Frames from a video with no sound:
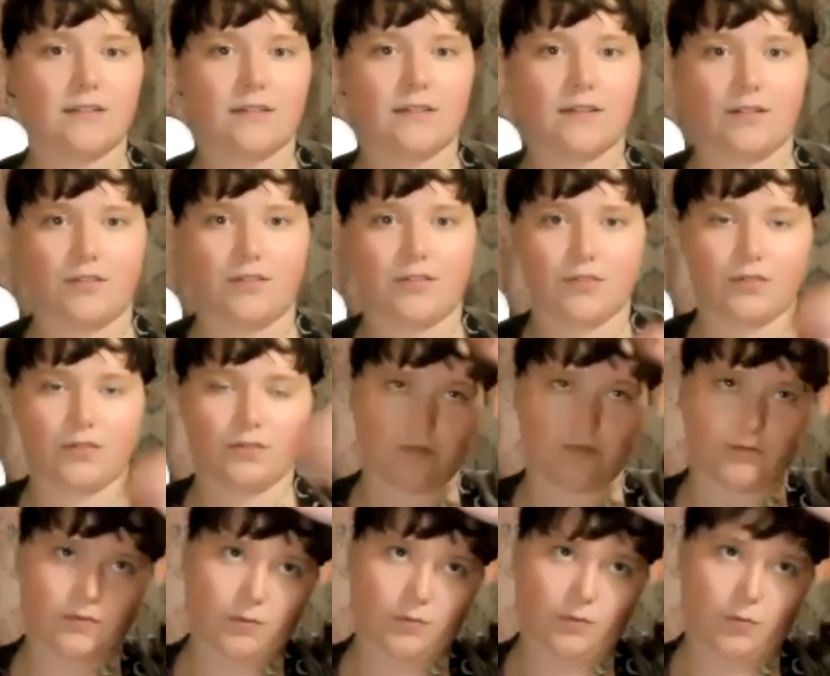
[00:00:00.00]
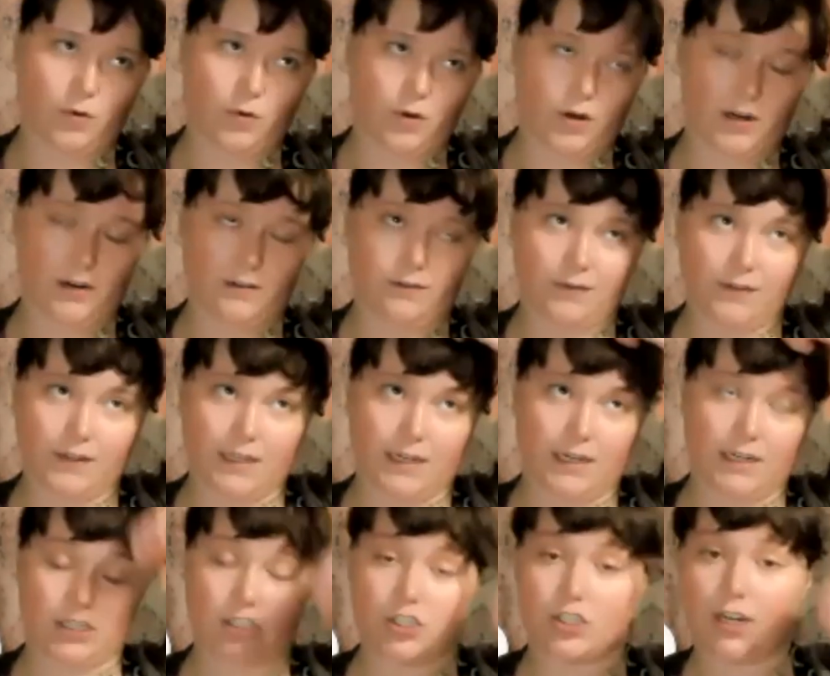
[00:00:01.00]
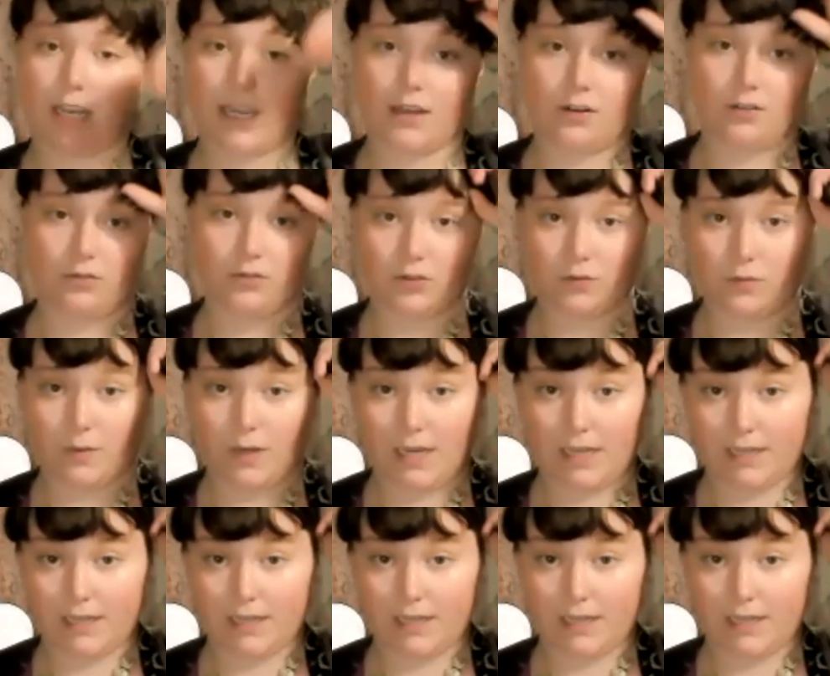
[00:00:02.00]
it's more of in a channeled way,